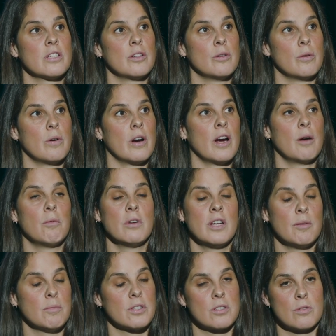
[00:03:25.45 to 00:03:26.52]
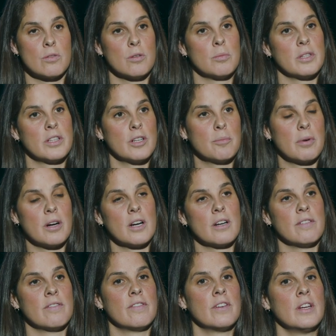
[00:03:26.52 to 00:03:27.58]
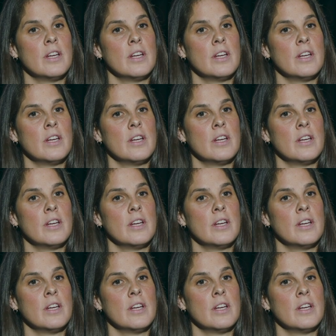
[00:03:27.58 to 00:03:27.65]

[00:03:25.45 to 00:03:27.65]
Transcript: who are, I won't name the school, but they're part of